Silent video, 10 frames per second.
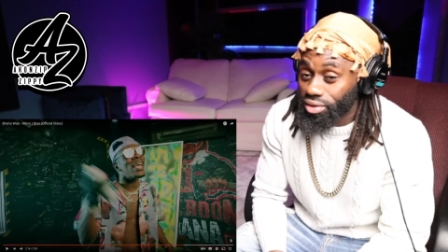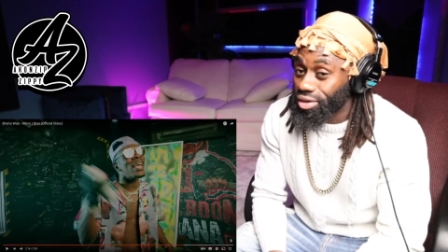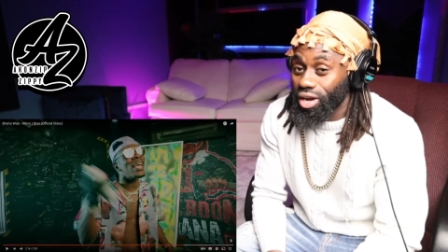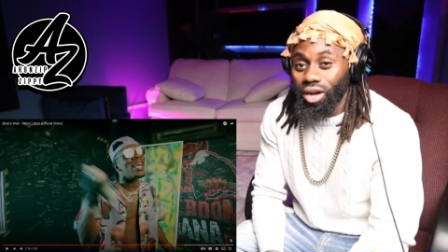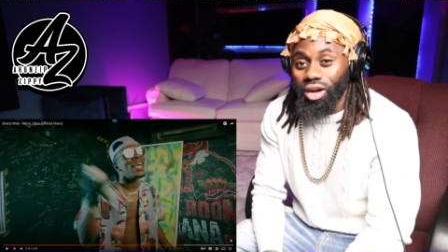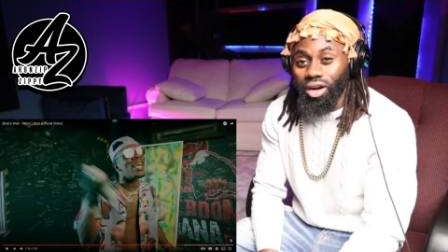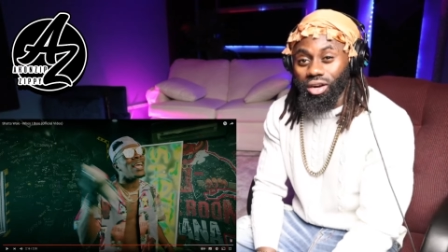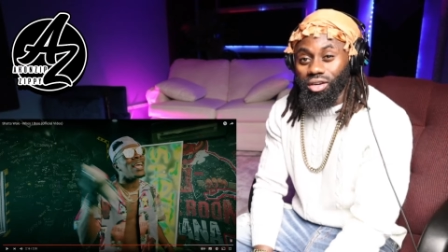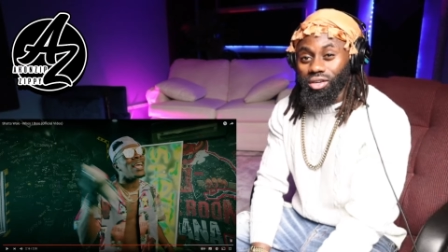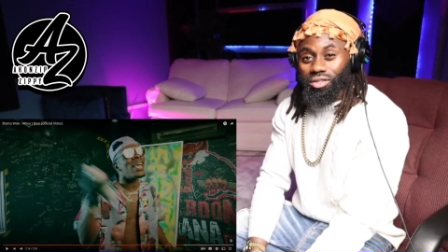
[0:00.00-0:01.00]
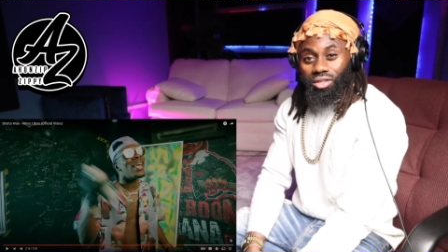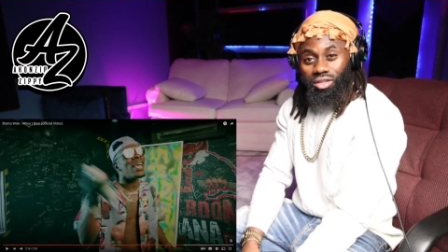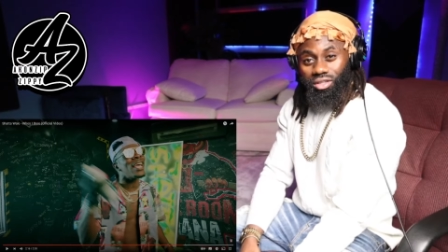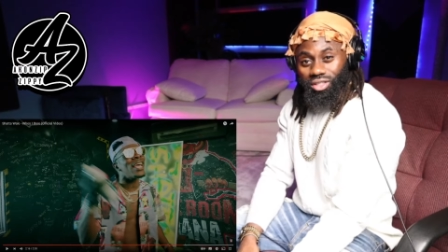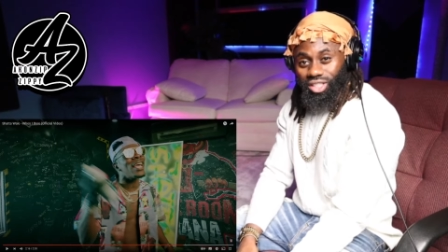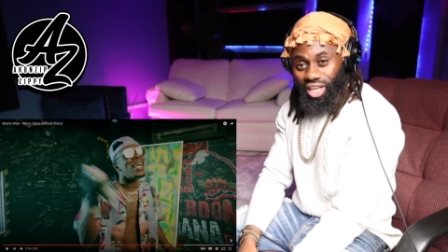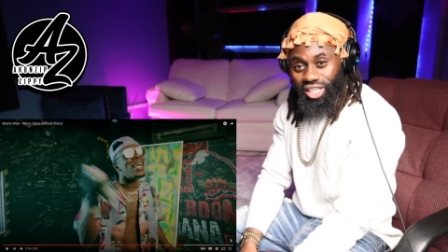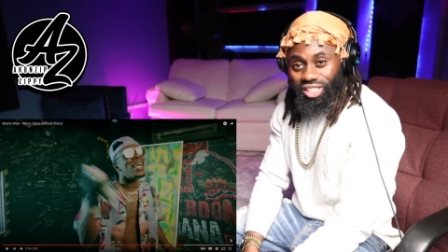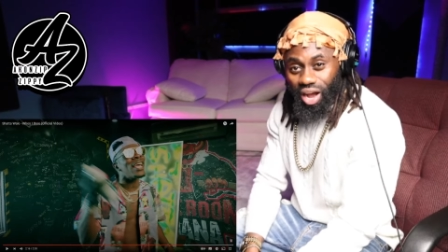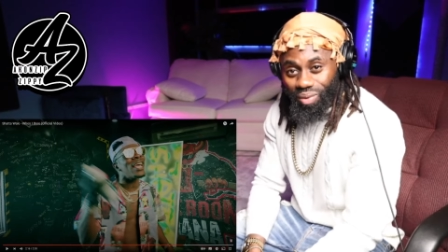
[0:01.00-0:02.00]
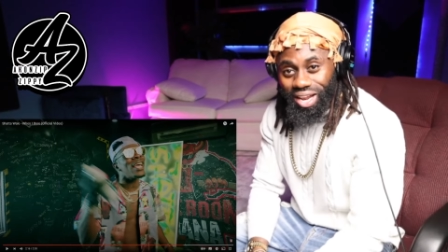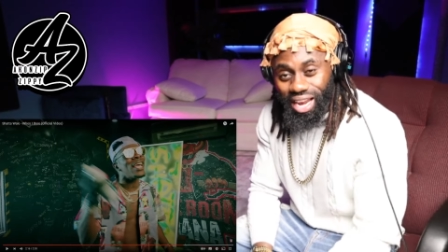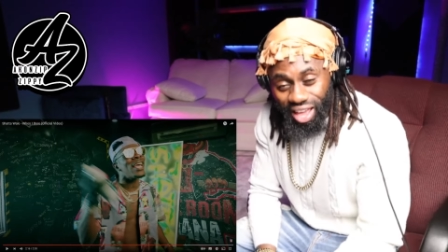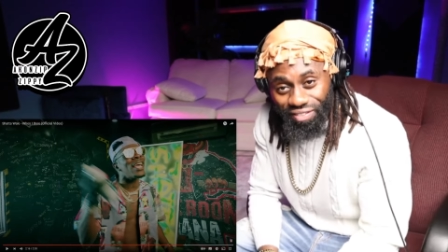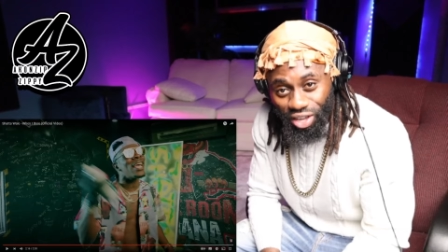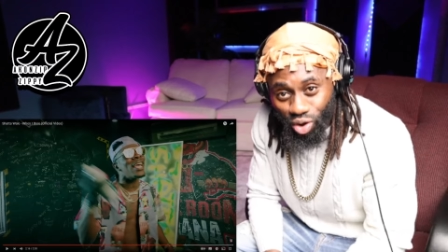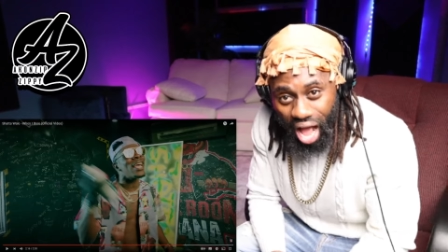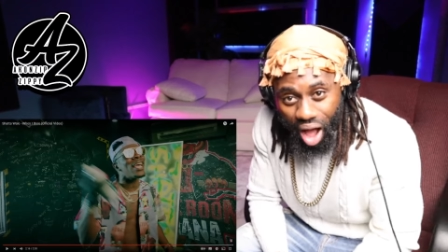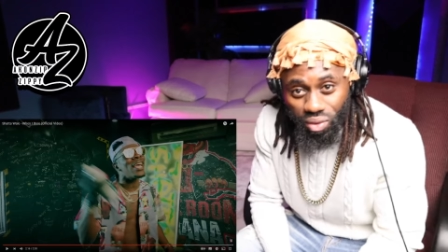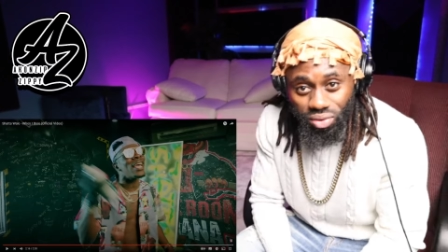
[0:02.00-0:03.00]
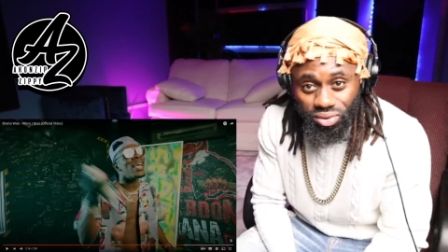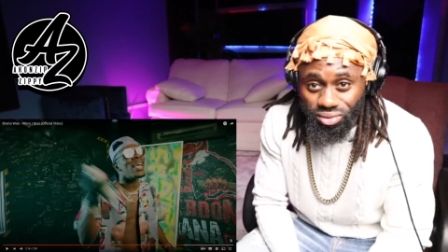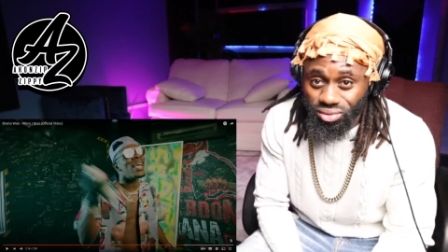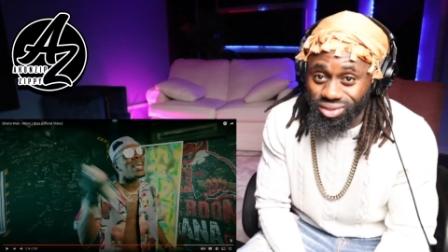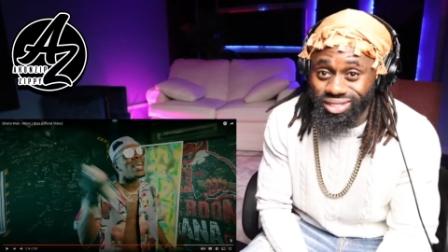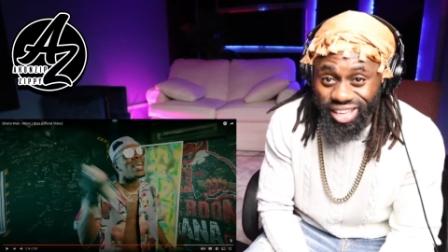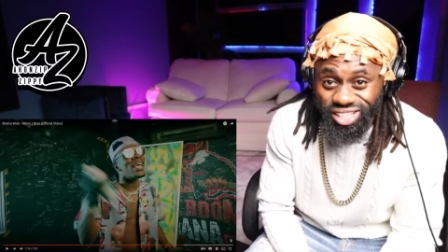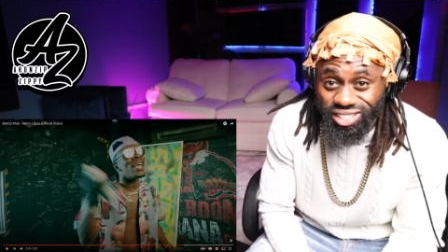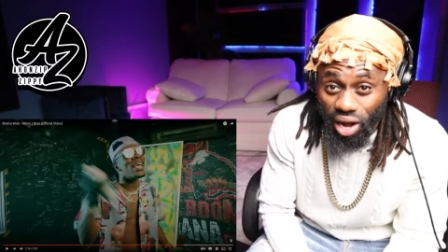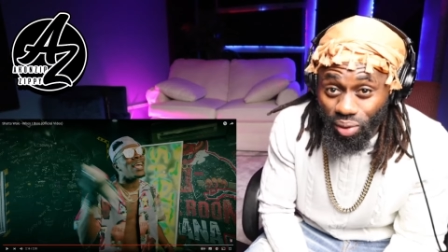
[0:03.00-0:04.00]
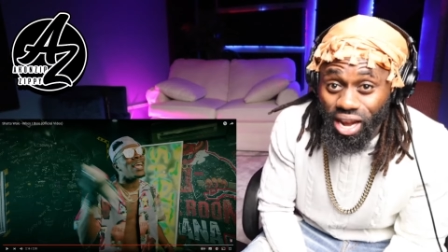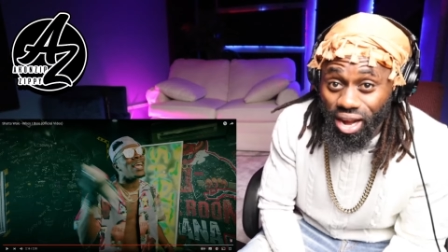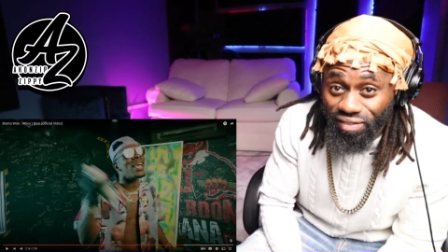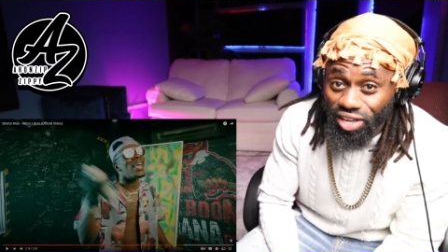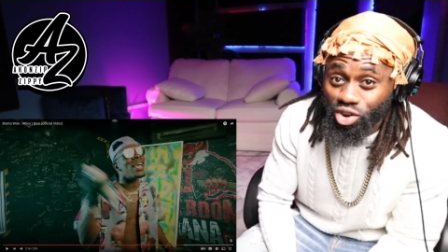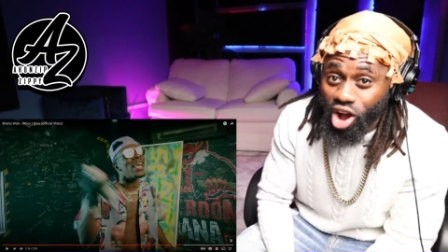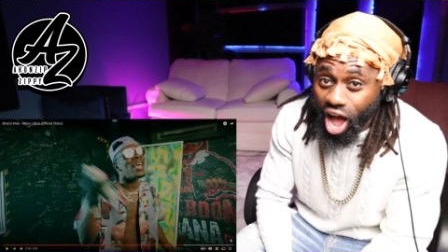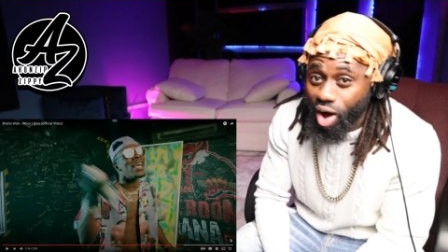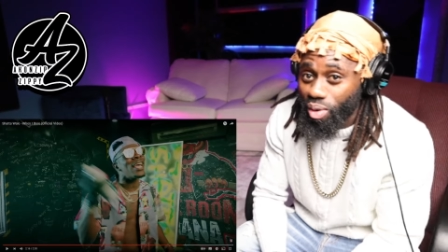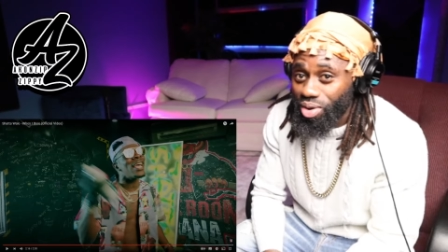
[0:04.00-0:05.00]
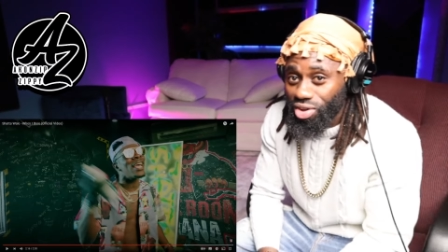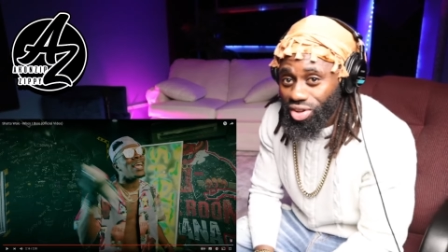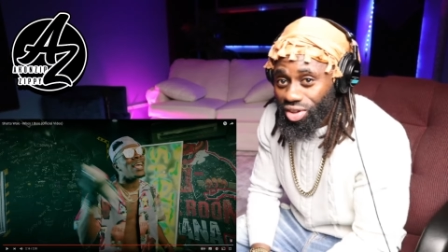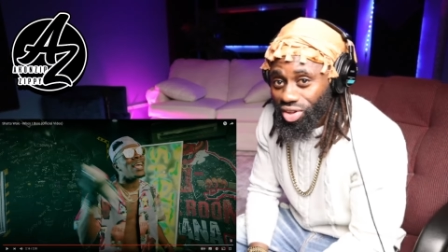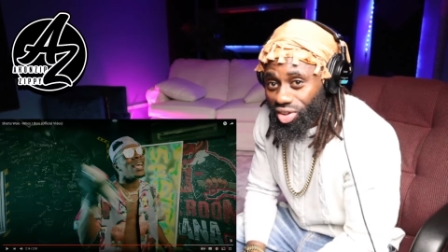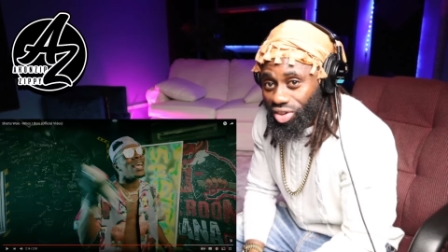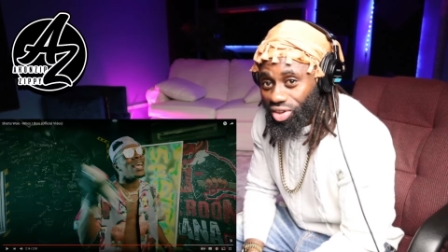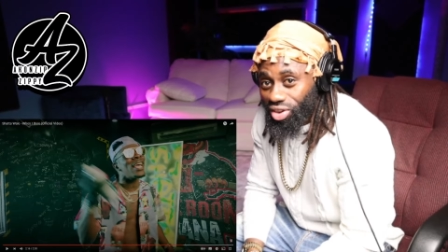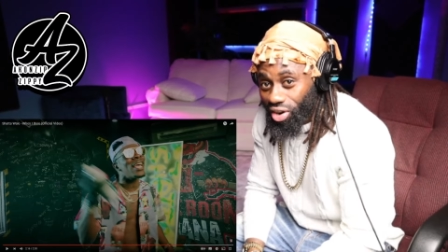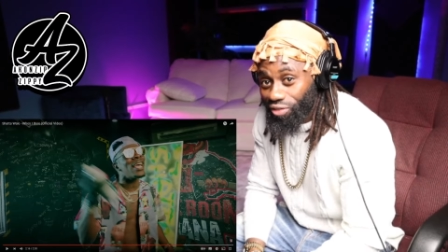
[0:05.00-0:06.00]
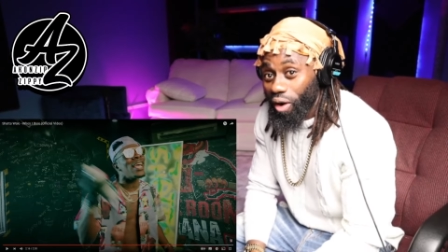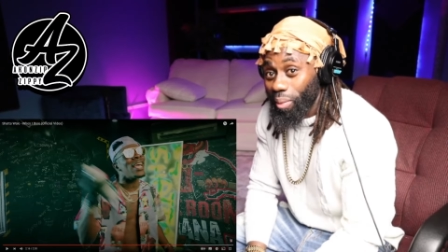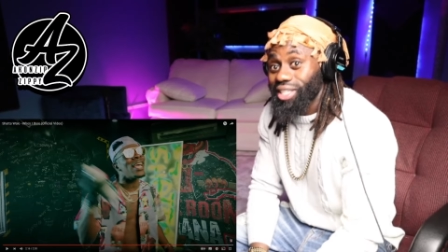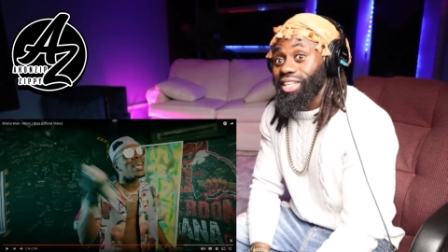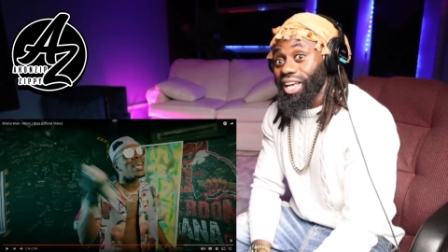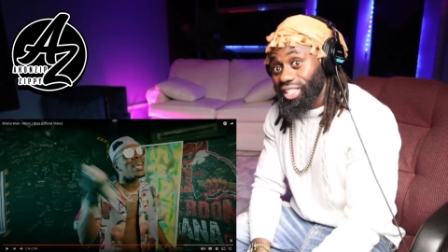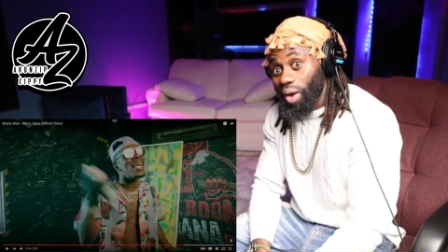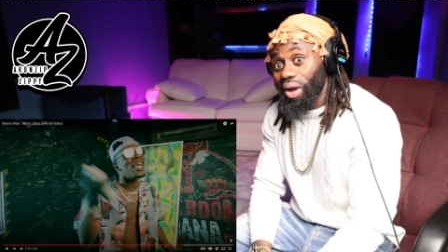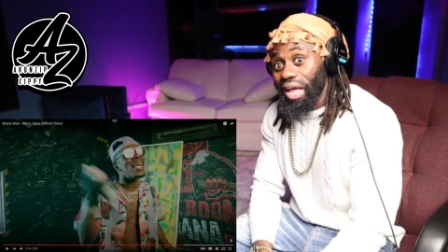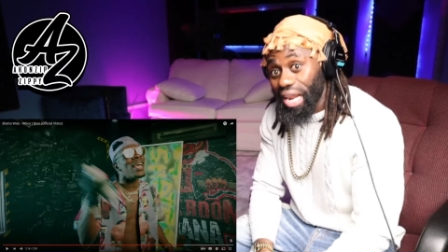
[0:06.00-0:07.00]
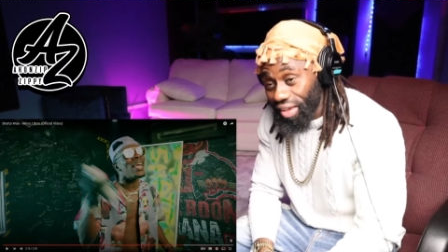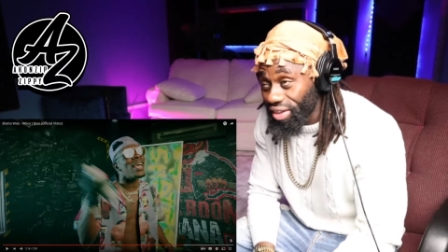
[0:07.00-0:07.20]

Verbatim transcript: Uh-uh. This time we're leaving you out. This time we're leaving you out. Uh, from a distance, we're leaving your